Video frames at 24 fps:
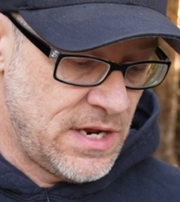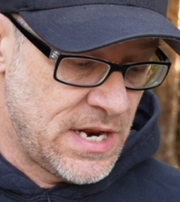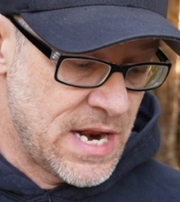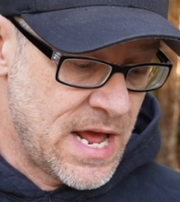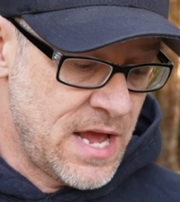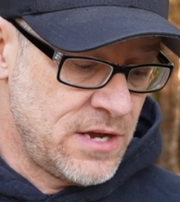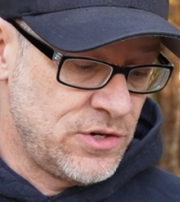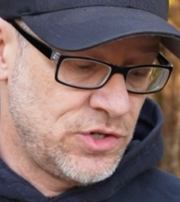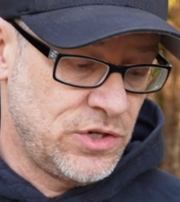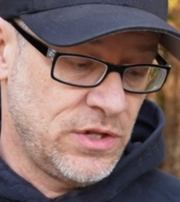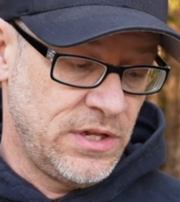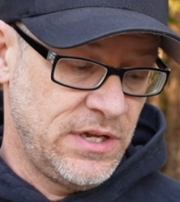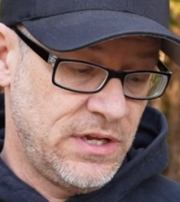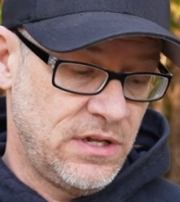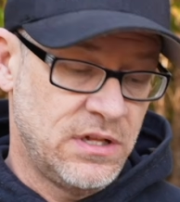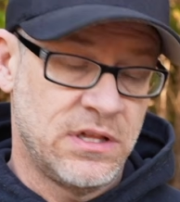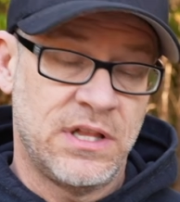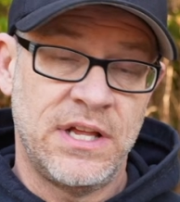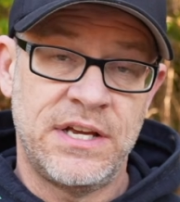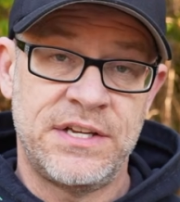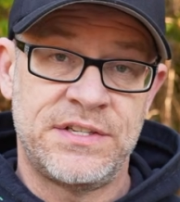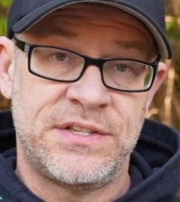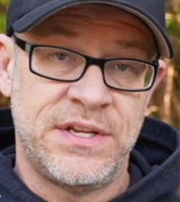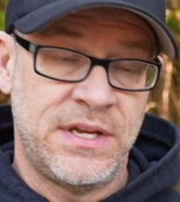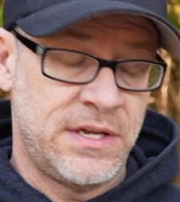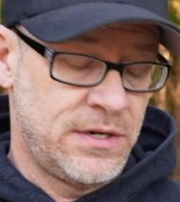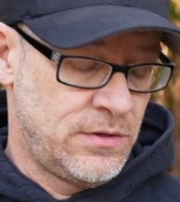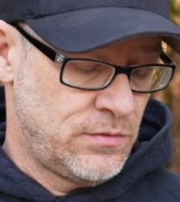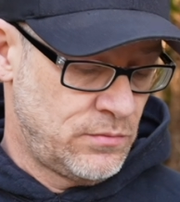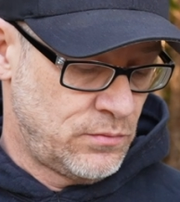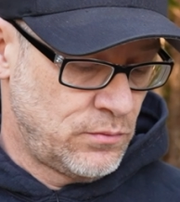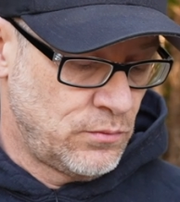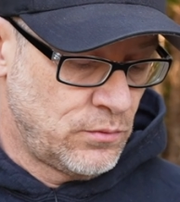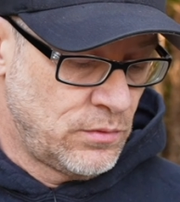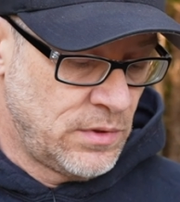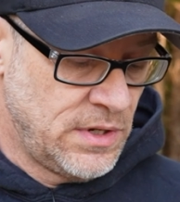It actually clicks
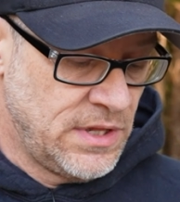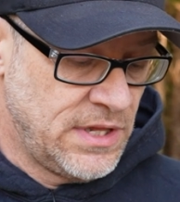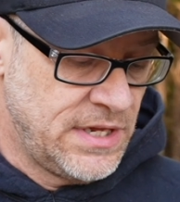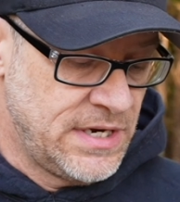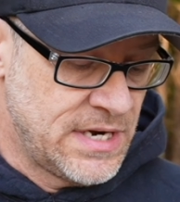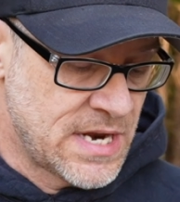in really